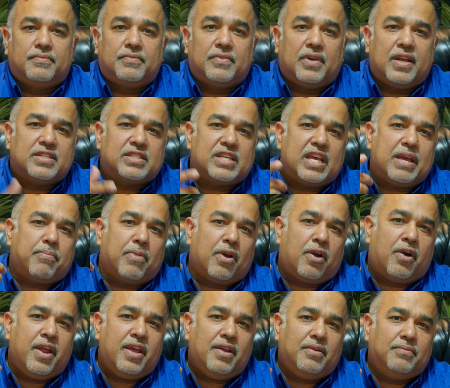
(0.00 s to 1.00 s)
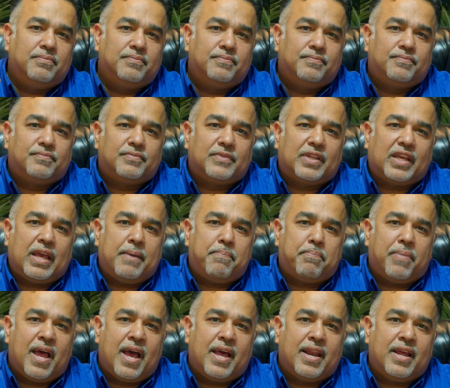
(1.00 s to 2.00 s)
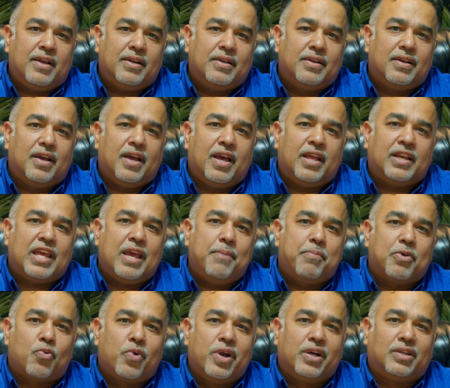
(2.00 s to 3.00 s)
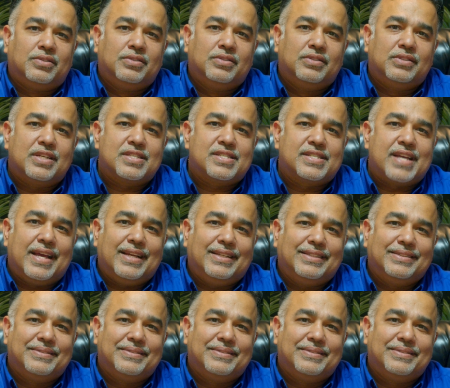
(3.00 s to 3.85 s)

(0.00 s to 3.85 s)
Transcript: Let's keep learning, keep planning, and keep it real. Stay